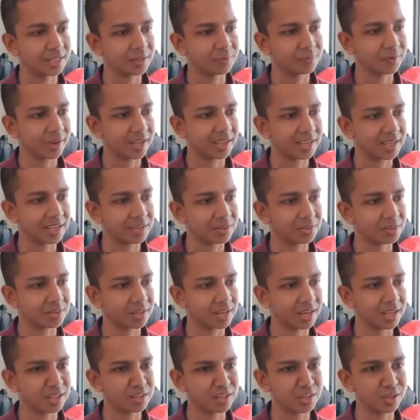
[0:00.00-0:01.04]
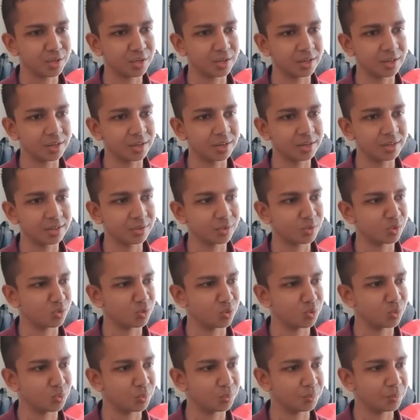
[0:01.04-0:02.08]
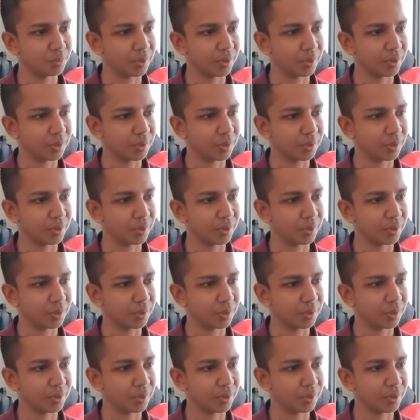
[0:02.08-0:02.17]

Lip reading: if I can select the color to